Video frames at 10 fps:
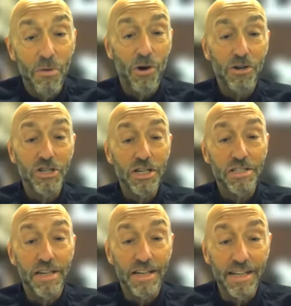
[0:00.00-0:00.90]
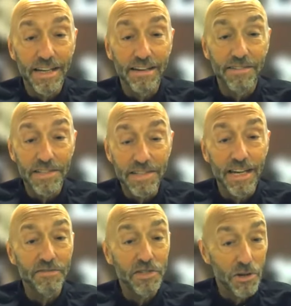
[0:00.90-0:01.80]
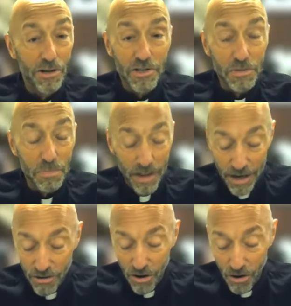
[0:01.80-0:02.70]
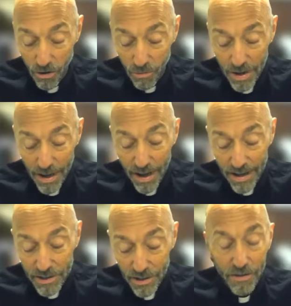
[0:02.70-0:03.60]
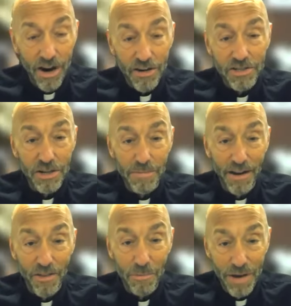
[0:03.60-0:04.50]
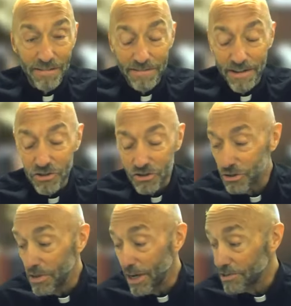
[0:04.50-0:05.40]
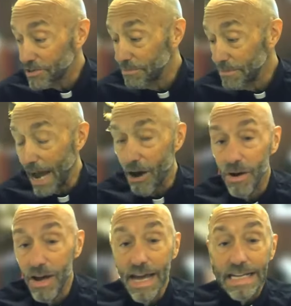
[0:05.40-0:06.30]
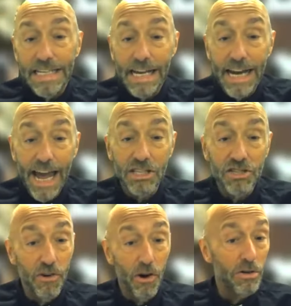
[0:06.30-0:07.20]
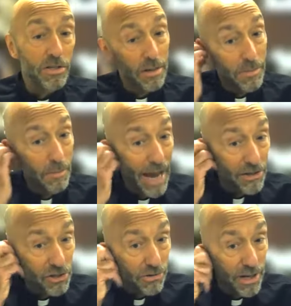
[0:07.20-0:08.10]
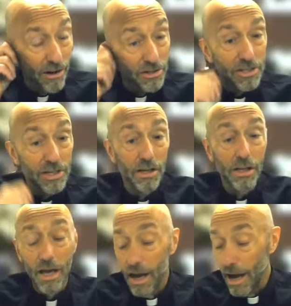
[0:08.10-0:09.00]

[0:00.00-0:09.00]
purchase and give as gifts or display in your home. So there are some other benefits to this. Now, St. Anne's folks, the Pastoral Council